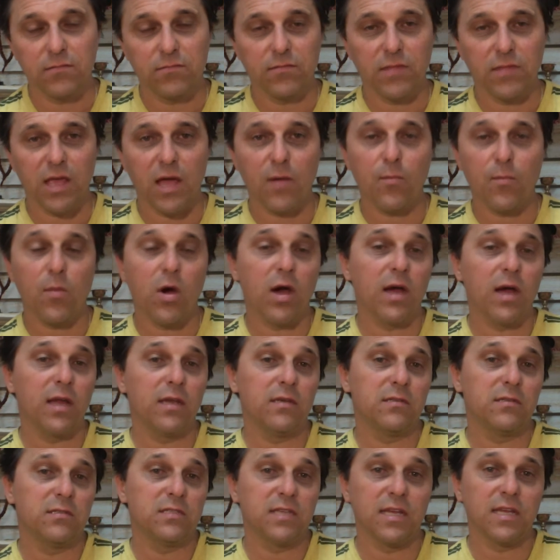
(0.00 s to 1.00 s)
Our
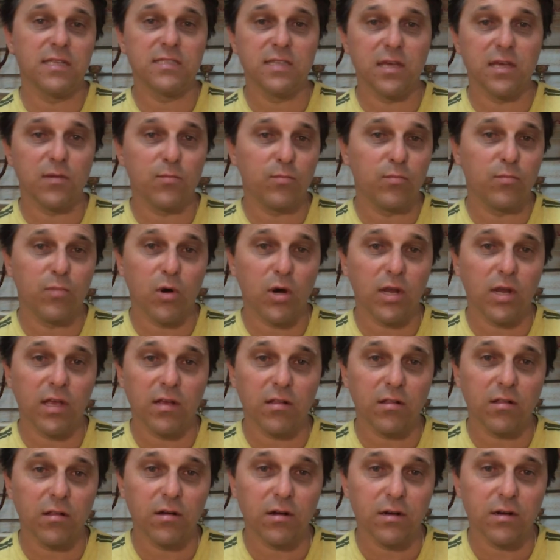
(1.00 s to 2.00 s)
mind sends our body
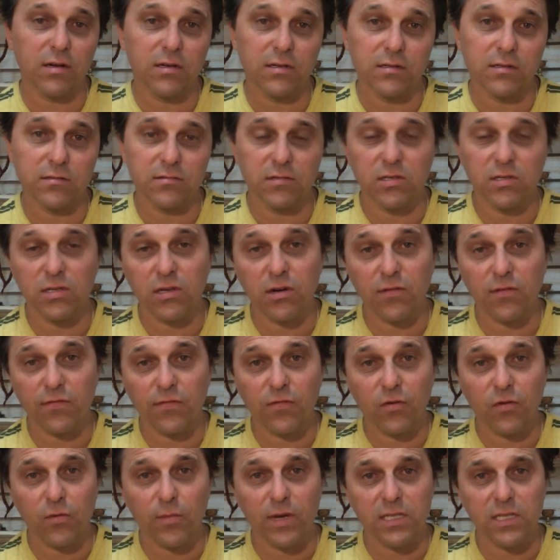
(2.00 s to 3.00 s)
clock. You've got
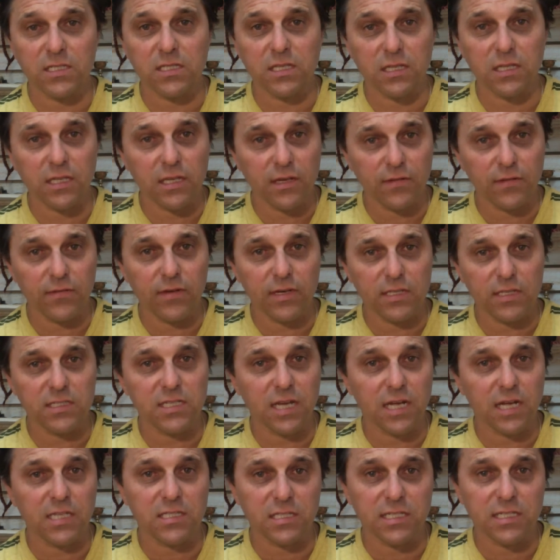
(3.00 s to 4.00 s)
4 months to live and it
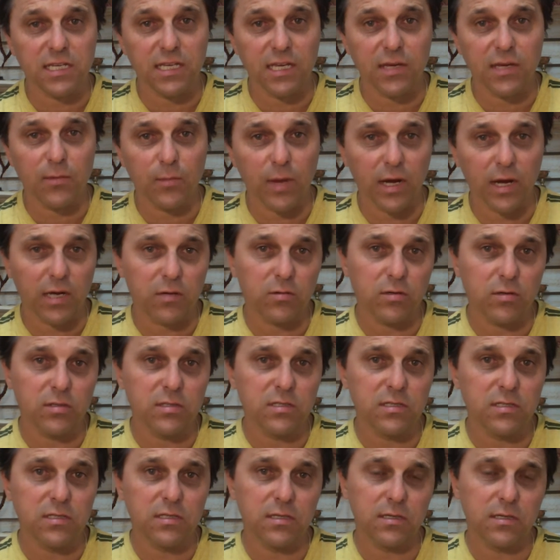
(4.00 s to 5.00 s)
starts ticking backwards.